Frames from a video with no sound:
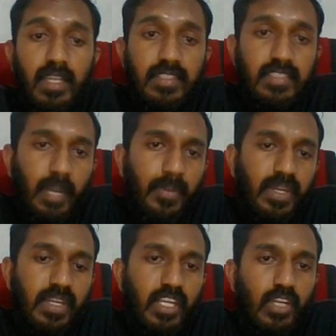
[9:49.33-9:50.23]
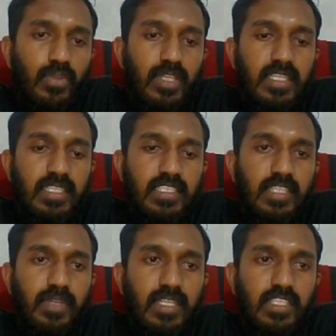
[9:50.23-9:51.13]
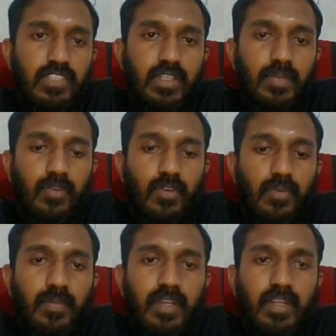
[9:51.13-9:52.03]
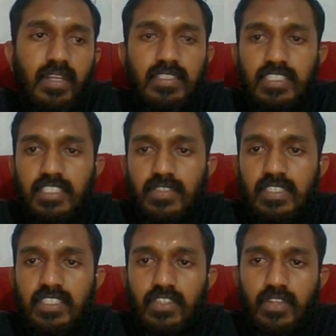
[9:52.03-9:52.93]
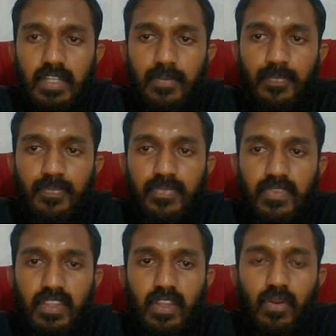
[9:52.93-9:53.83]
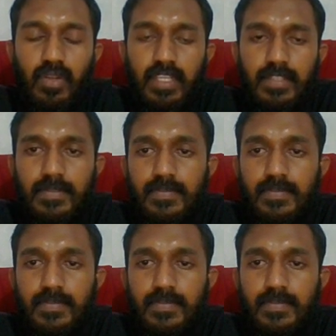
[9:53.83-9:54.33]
jumping into the e7 square from g7 square. Okay.